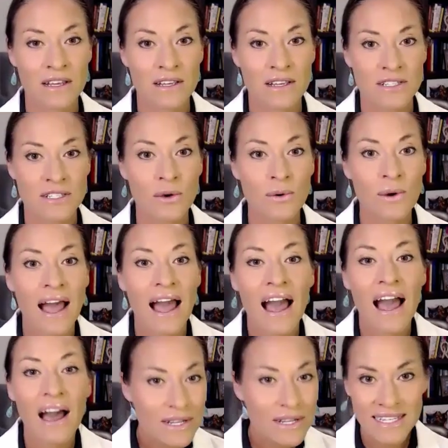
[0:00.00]
So
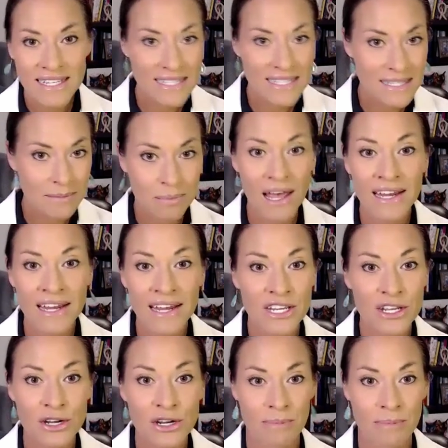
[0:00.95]
how does this apply to
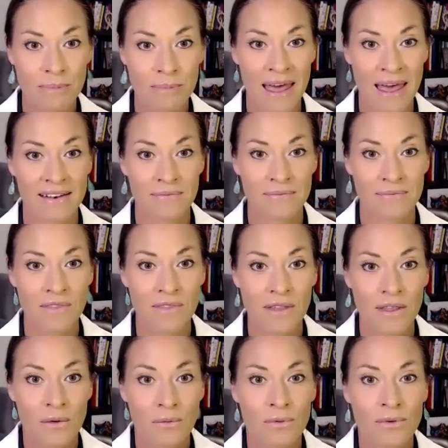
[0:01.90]
your pet?
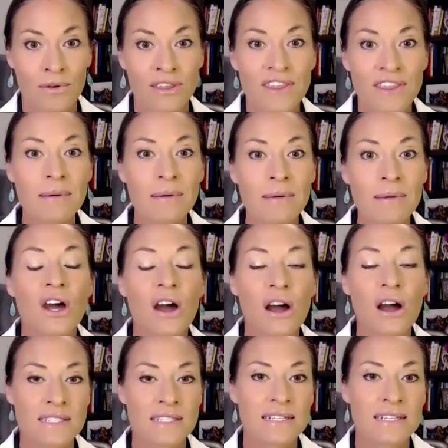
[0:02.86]
When we think about
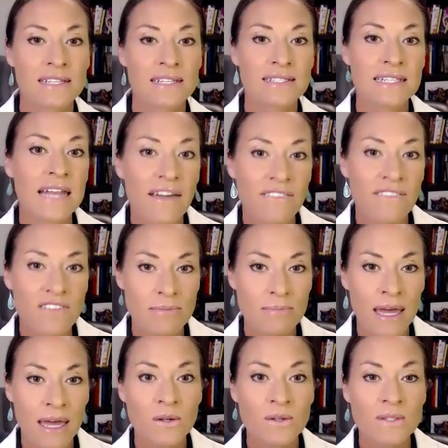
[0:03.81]
toxins and heavy
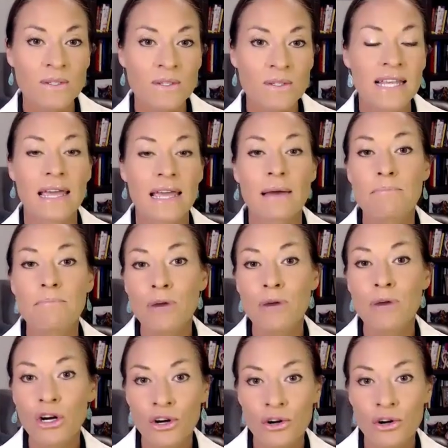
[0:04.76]
metals like
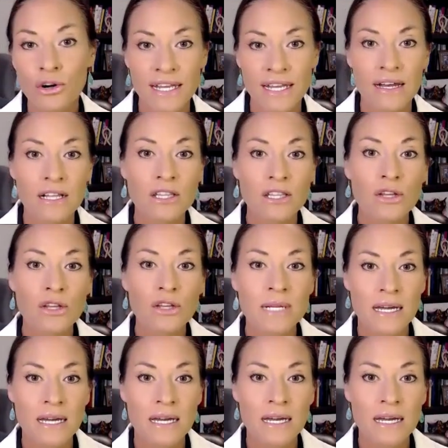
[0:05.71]
mercury,
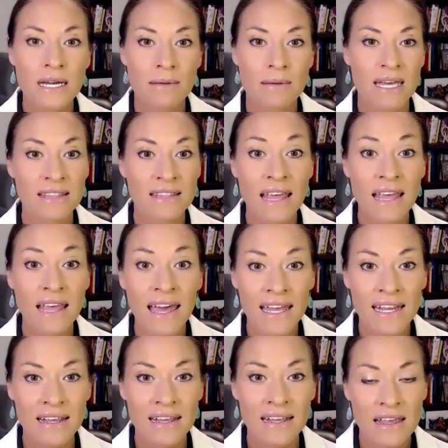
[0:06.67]
aluminum, and
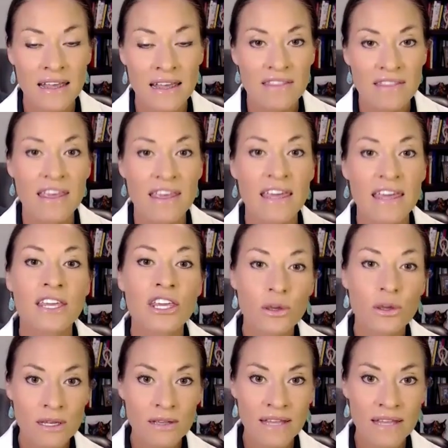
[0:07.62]
lead, they
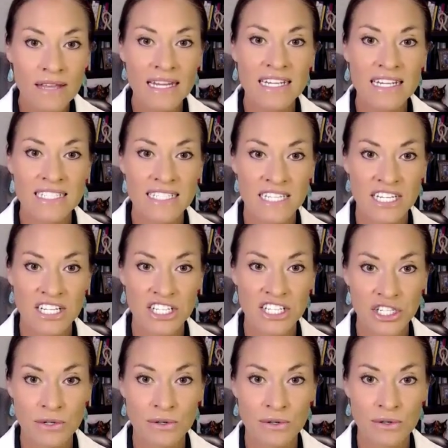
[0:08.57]
accumulate in
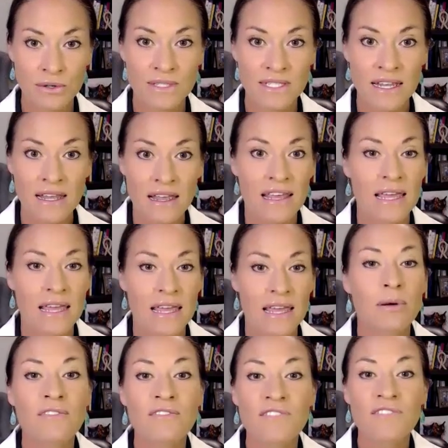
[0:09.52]
tissues. They can
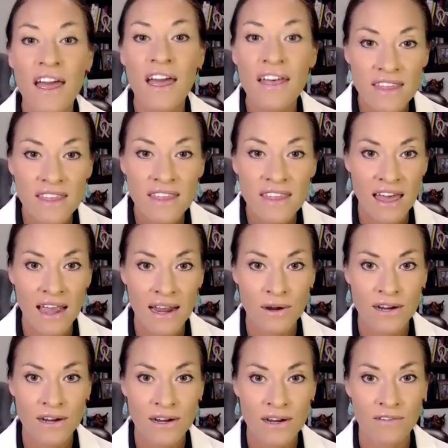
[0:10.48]
prevent the
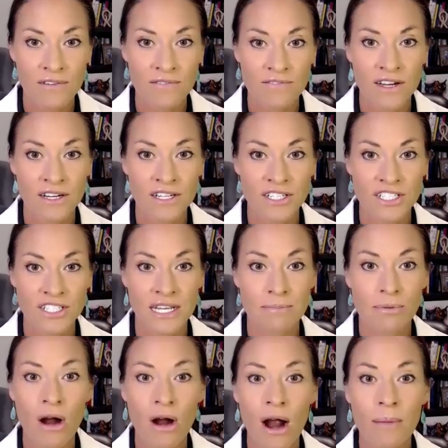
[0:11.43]
thyroid from functioning
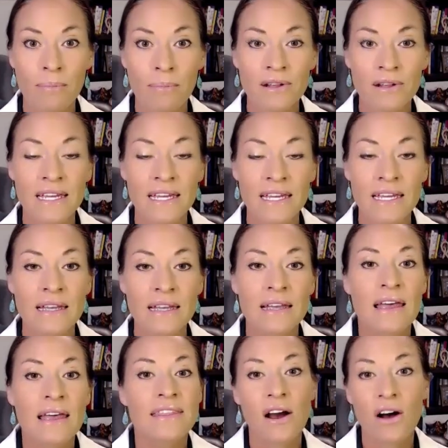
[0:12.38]
properly.
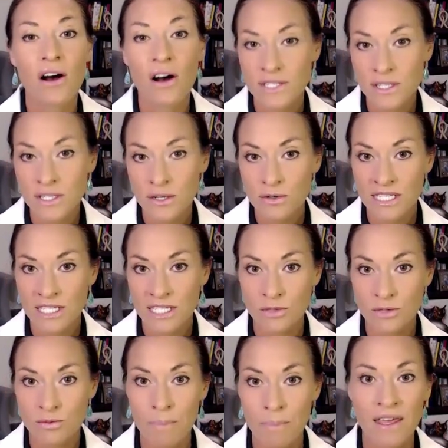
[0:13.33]
They also
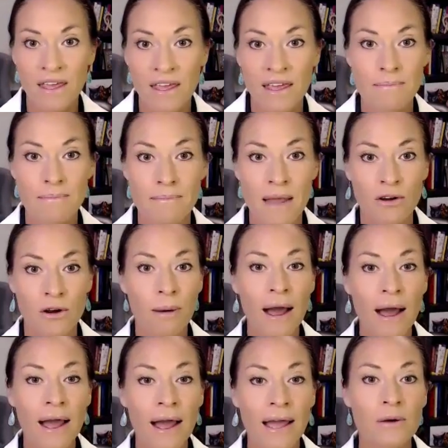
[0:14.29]
disrupt the gut
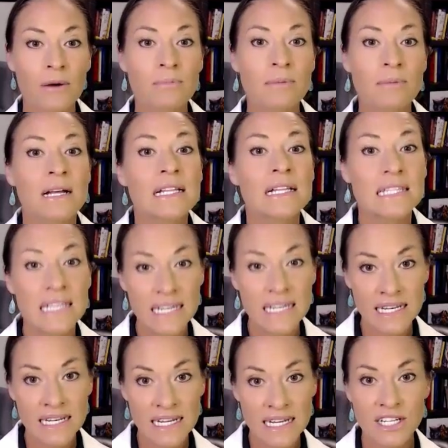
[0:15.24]
microbiome,
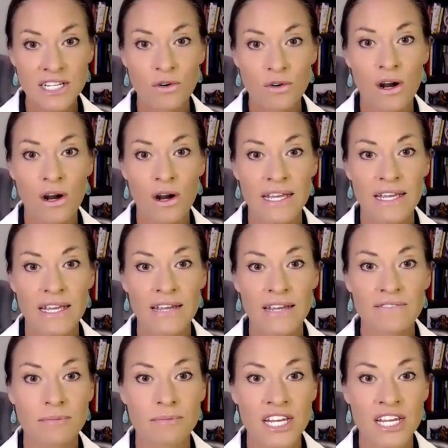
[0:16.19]
leading to chronic
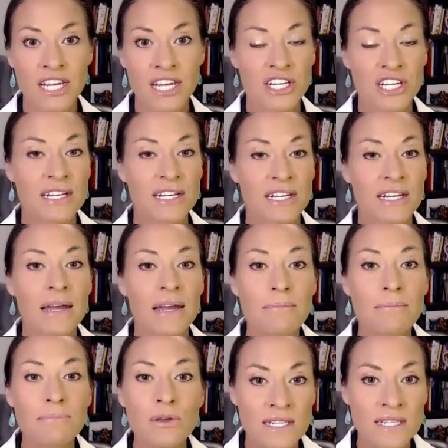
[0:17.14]
inflammation,
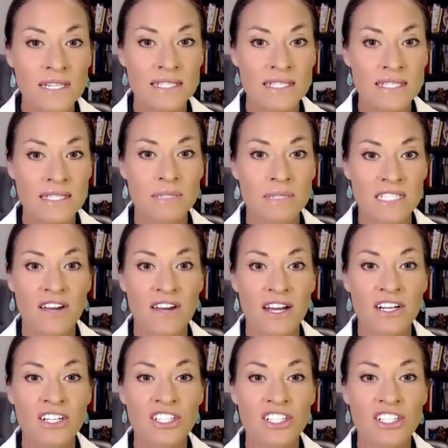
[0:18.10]
immune system
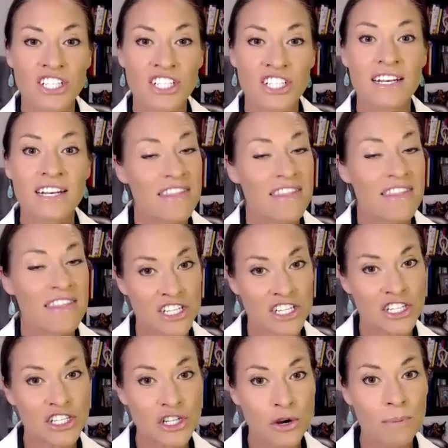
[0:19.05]
dysfunction that can
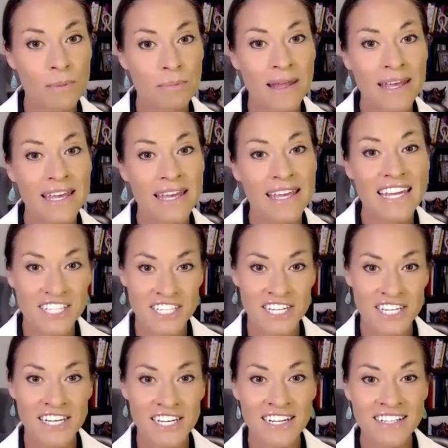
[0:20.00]
show up like
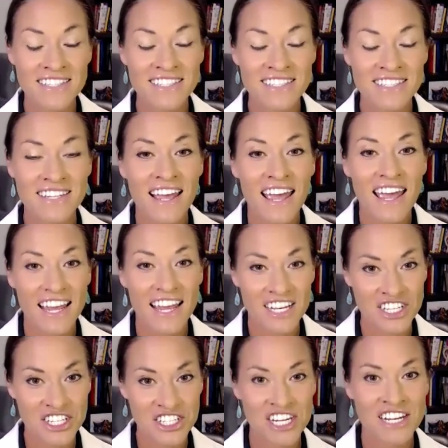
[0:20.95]
itchiness
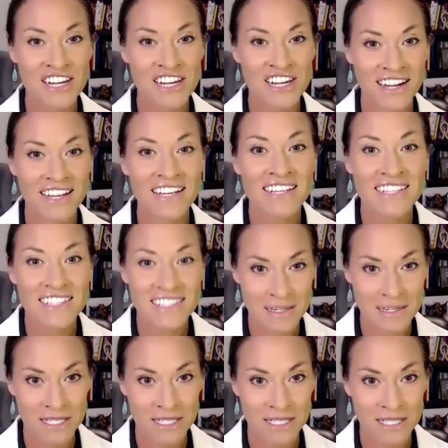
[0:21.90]
and GI
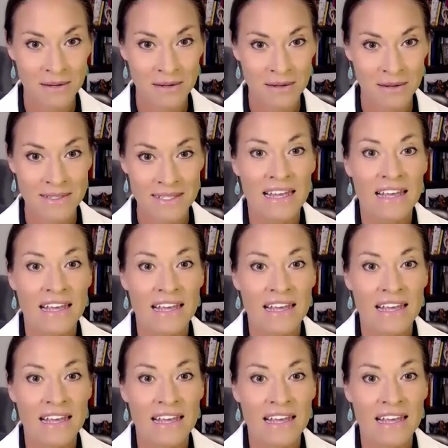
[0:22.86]
symptoms.